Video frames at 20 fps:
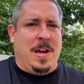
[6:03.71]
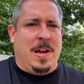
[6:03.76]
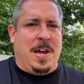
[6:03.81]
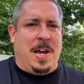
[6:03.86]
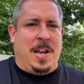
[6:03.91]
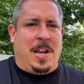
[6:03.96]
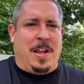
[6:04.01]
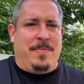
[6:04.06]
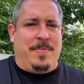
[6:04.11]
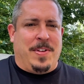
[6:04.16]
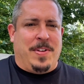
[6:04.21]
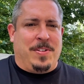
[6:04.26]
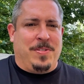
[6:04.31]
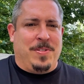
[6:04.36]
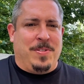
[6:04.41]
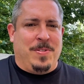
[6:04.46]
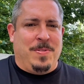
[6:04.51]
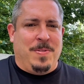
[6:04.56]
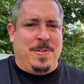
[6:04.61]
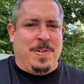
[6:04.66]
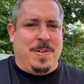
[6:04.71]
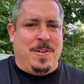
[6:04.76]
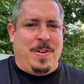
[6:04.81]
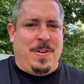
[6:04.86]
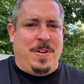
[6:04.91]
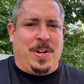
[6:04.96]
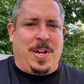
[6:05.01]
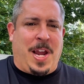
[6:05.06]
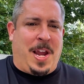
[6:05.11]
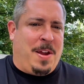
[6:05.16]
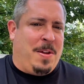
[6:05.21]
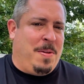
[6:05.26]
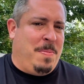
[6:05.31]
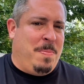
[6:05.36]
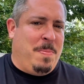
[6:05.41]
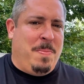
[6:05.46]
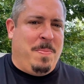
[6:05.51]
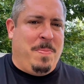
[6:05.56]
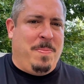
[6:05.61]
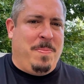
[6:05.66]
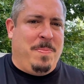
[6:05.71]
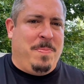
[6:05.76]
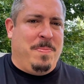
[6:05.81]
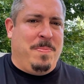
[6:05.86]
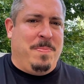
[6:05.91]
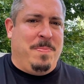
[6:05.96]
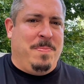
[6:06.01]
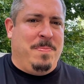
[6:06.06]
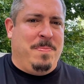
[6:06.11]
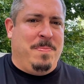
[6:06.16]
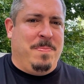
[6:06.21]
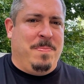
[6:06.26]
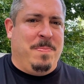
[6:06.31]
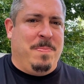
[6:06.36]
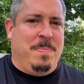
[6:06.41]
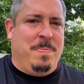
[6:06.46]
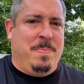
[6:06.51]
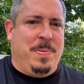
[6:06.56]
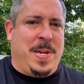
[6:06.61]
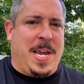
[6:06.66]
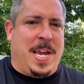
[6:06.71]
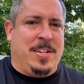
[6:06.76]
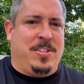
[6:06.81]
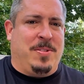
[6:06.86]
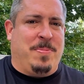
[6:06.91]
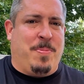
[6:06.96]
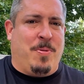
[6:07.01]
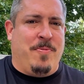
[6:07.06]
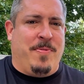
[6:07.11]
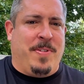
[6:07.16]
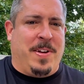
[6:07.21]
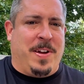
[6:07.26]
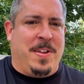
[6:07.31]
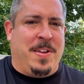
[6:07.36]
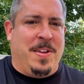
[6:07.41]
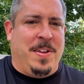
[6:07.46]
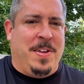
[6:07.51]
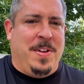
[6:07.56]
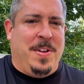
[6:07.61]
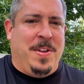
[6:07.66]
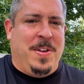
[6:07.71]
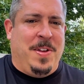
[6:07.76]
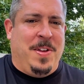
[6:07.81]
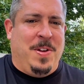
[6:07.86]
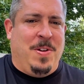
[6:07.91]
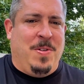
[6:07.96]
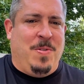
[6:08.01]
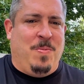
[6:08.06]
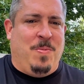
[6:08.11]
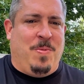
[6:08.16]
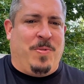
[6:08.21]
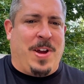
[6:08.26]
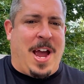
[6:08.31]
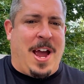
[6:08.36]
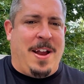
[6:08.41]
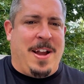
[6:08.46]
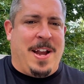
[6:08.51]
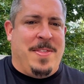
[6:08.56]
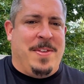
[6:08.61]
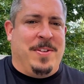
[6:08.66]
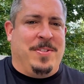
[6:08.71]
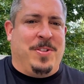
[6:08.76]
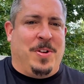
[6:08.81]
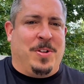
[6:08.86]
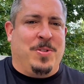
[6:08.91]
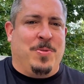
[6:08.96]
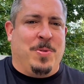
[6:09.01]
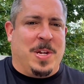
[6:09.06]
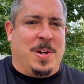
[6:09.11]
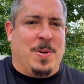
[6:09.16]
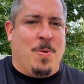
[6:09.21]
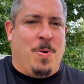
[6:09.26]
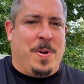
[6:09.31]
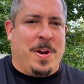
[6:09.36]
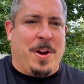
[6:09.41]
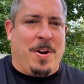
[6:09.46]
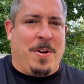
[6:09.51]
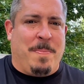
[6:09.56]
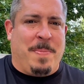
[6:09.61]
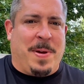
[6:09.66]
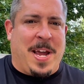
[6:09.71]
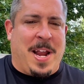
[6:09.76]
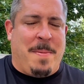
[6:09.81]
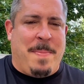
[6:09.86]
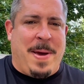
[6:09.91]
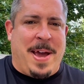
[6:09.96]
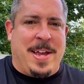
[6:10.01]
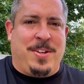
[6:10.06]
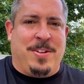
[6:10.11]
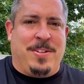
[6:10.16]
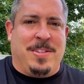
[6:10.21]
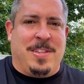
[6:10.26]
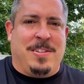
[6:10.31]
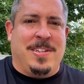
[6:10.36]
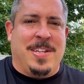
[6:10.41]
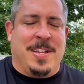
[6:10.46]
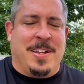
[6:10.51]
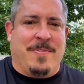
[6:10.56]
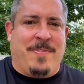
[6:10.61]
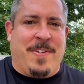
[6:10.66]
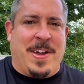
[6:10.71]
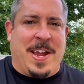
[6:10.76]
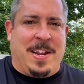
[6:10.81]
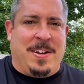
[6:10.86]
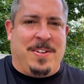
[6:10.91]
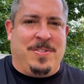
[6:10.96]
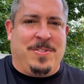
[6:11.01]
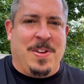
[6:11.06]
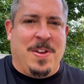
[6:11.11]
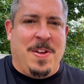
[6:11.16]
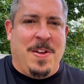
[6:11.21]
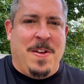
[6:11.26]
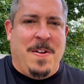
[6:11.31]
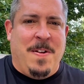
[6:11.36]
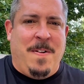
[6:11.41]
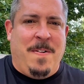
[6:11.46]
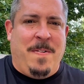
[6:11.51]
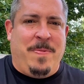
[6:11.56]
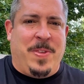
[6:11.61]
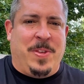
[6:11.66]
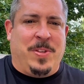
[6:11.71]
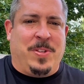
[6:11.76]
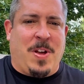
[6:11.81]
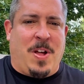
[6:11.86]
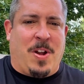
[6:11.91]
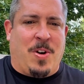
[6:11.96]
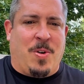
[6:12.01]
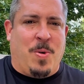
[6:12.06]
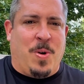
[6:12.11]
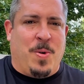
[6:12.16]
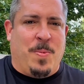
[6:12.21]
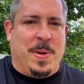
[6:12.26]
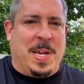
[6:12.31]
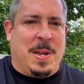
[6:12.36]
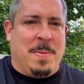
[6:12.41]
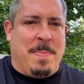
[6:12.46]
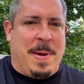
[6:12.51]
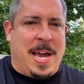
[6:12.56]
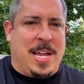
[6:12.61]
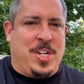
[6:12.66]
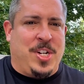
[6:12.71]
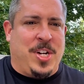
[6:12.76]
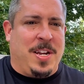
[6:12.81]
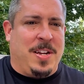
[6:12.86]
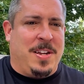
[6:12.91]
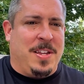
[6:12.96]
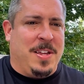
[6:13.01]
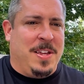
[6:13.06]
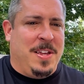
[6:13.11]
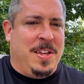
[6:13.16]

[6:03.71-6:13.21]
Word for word: I love this. Okay. Case proven. We've got, and this looks really cool here. It kind of matches the ceiling fans. This color wood, we can match it.